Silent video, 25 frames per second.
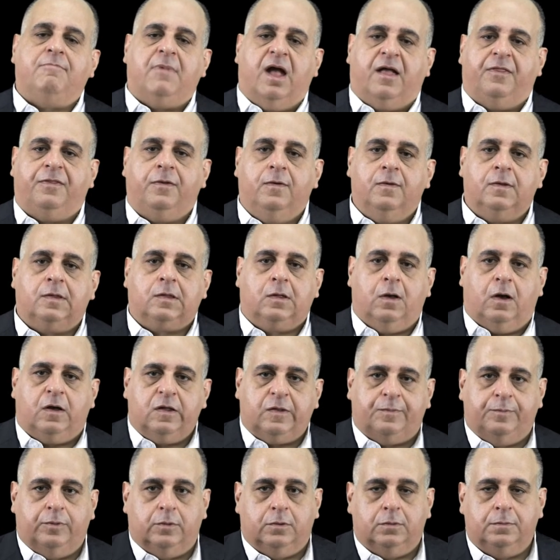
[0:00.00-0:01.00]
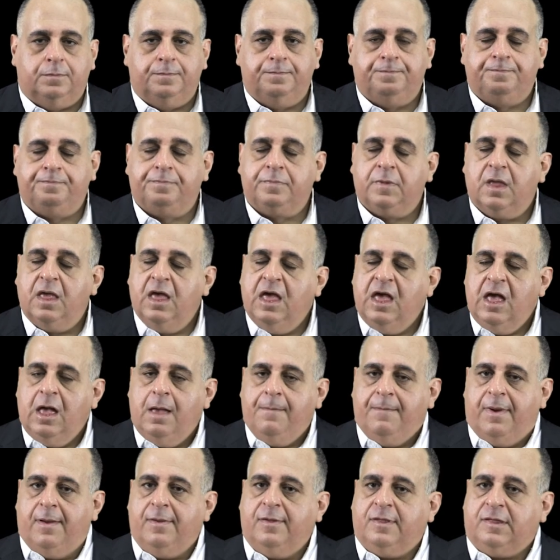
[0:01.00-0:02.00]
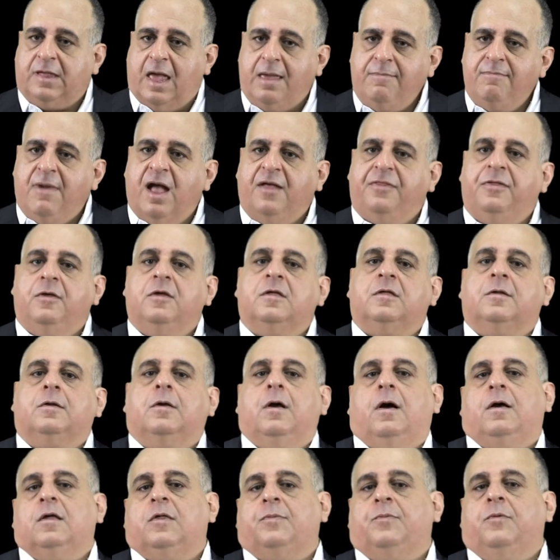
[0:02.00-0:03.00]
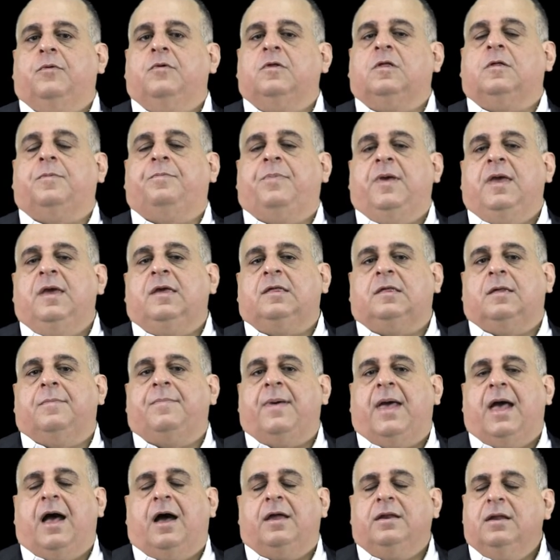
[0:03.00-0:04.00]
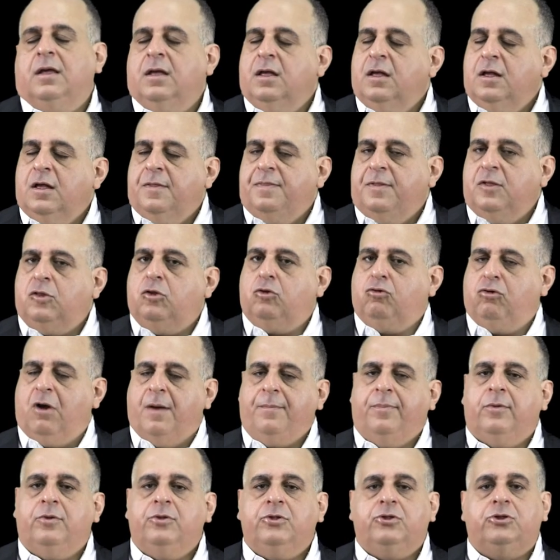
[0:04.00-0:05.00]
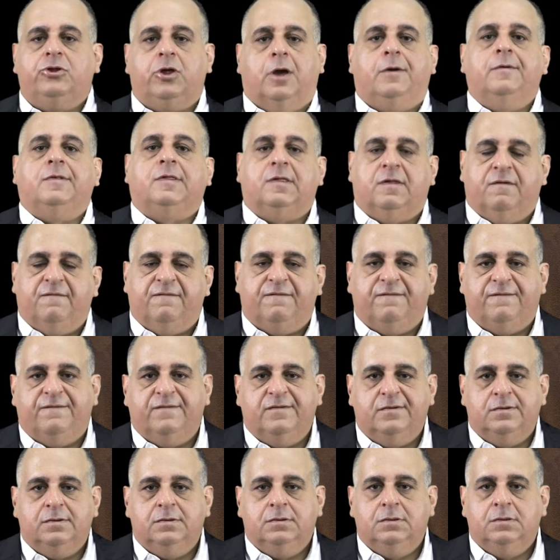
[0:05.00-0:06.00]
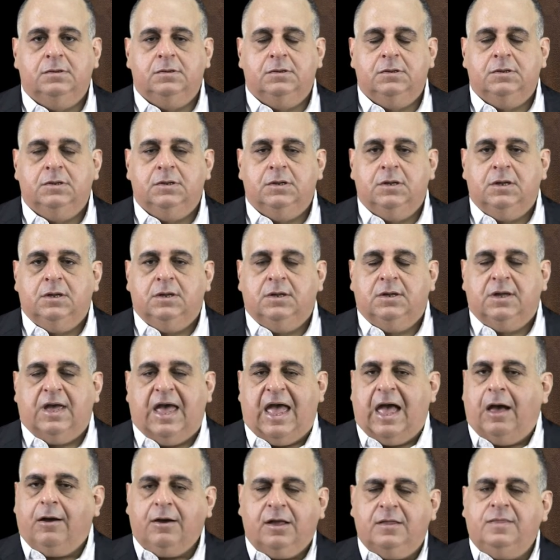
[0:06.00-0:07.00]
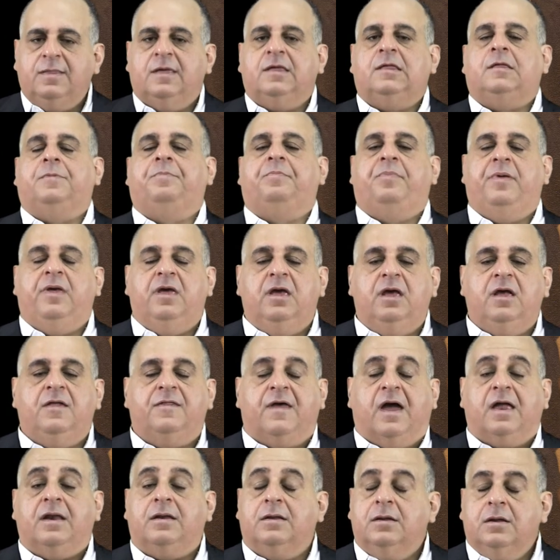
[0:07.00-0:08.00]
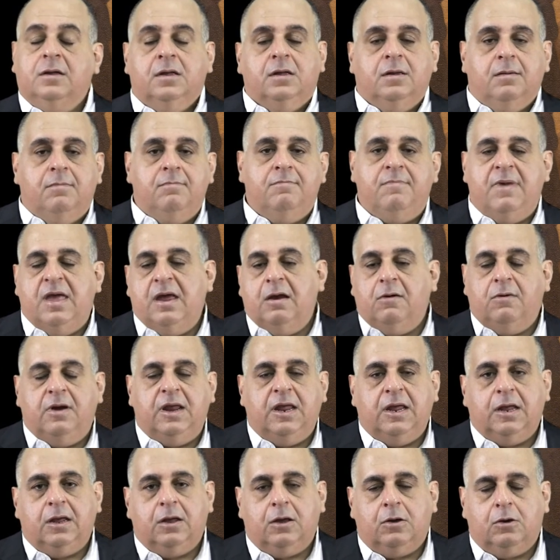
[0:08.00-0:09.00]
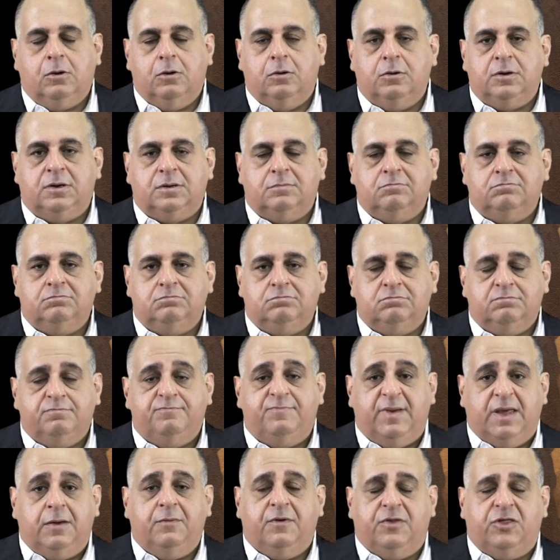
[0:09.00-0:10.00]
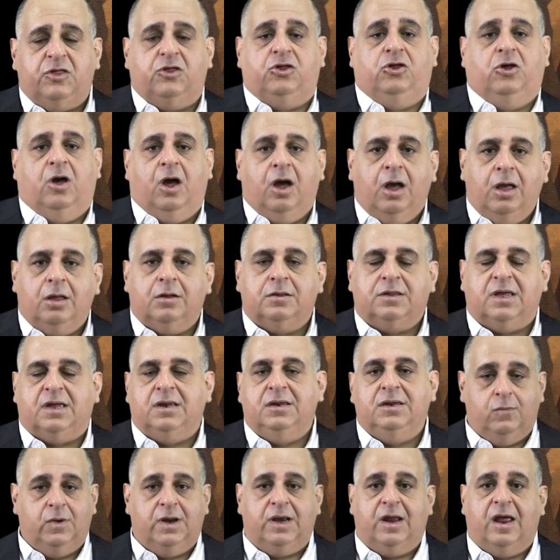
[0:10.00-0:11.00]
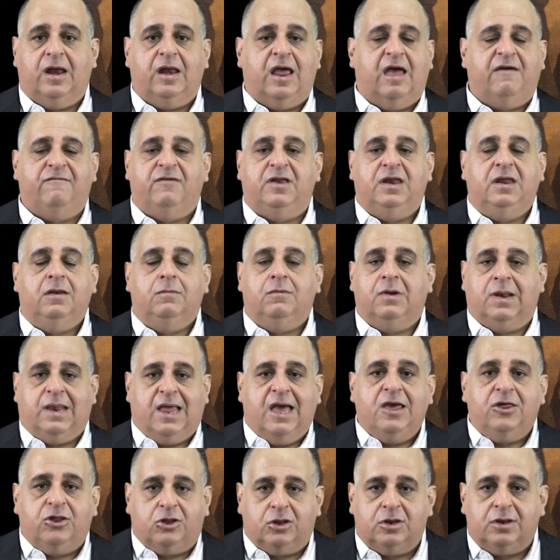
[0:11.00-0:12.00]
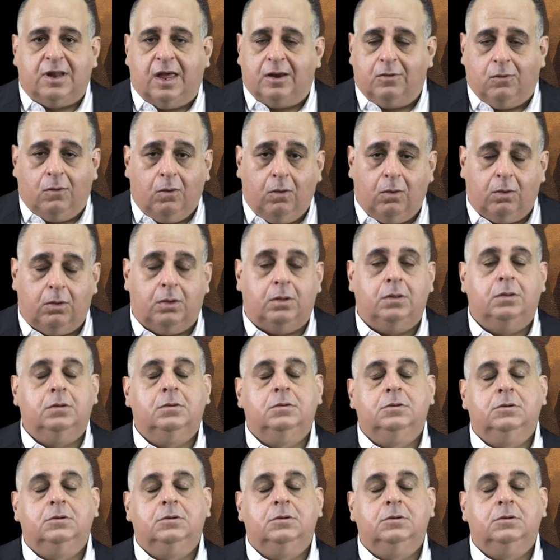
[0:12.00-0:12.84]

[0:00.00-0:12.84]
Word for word: Matthew's Gospel. But St. Matthew's Gospel speaks about the troubled Joseph. How can this be that Mary could be with child and we don't have any relation at all?